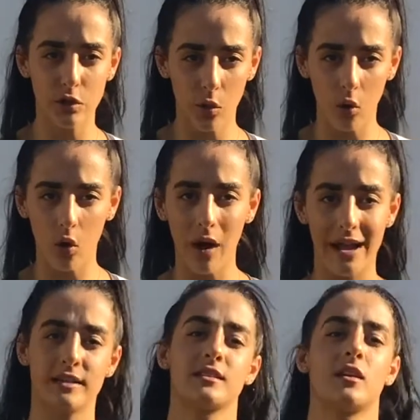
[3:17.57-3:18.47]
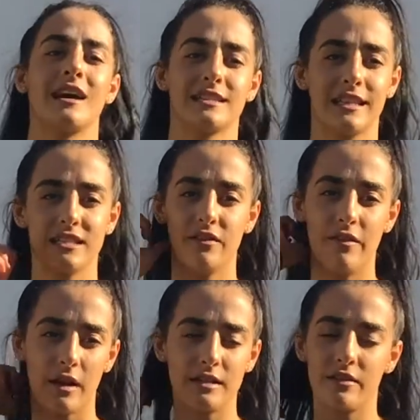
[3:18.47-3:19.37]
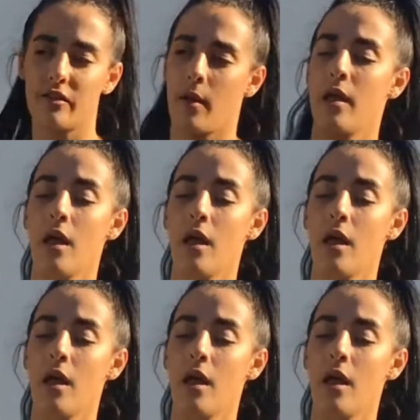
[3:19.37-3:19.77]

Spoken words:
your exercise less effective.